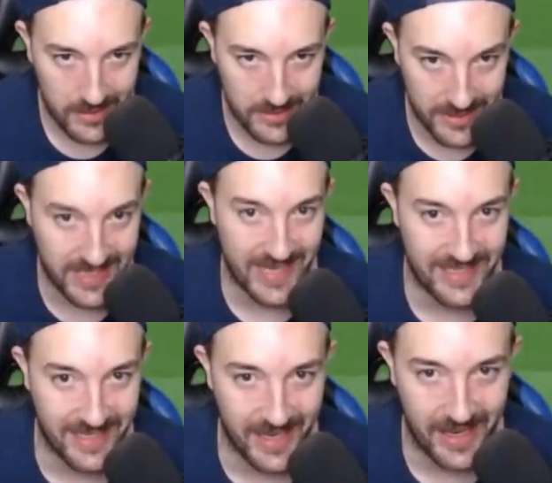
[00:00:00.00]
to
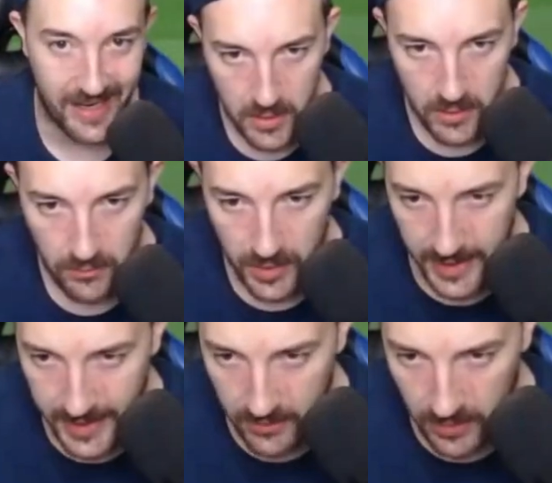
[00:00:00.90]
test it. Right,
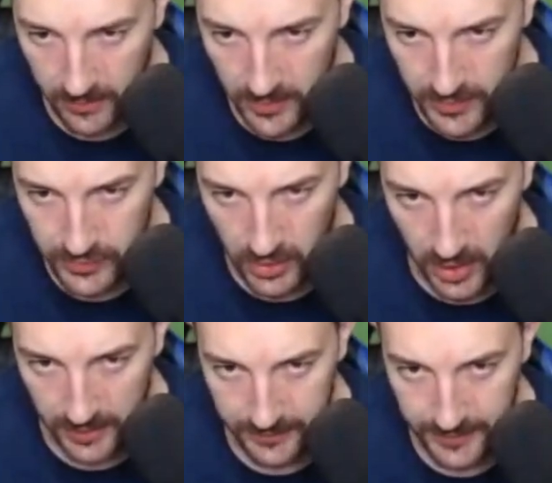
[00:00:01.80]
now, I'm on the
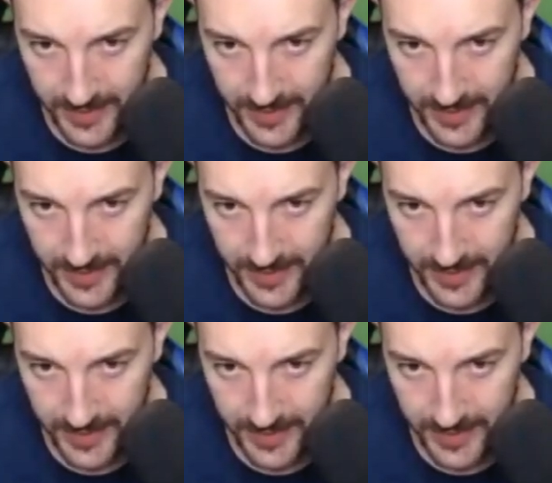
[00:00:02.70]
drive.